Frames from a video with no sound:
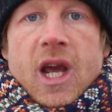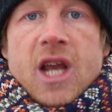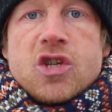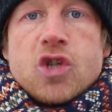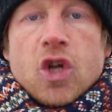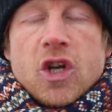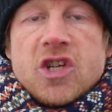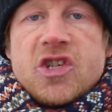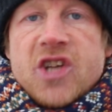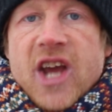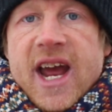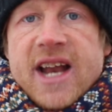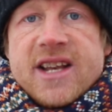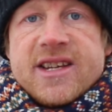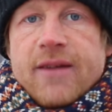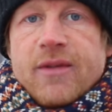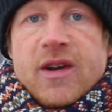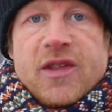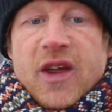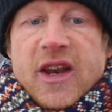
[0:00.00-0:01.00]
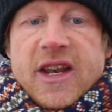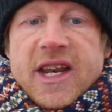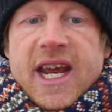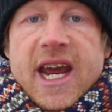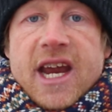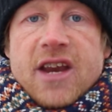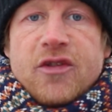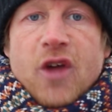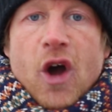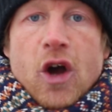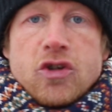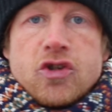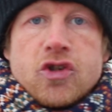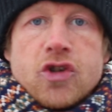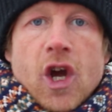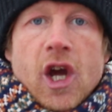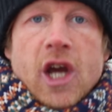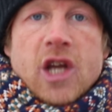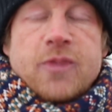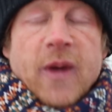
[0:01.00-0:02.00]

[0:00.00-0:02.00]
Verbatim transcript: He's going to change everything, the ethos.